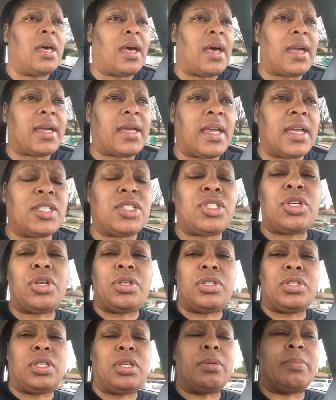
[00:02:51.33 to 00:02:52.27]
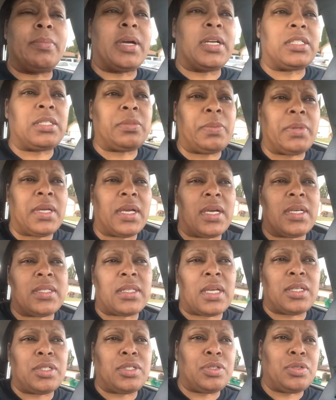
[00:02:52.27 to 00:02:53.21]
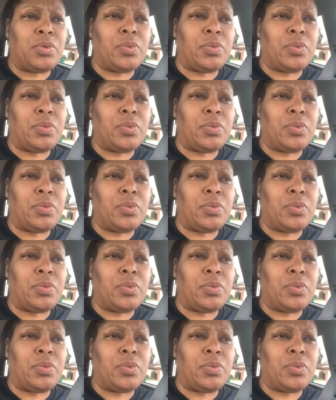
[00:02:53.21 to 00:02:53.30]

I can't show you too much because I do